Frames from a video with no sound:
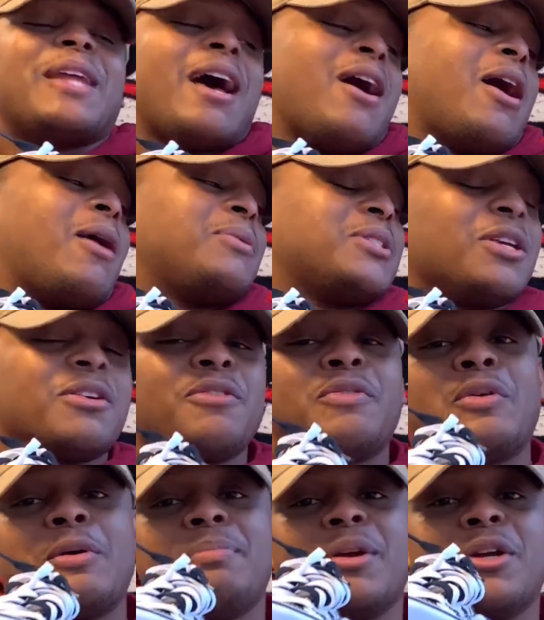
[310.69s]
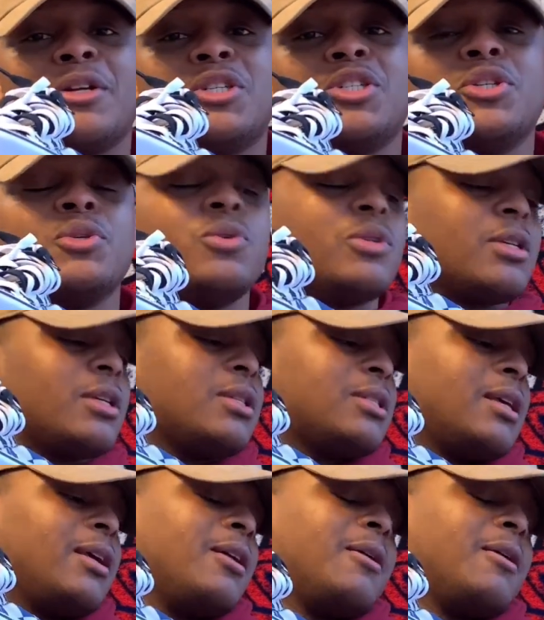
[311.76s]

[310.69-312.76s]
Now, I was looking for a pair of shoes because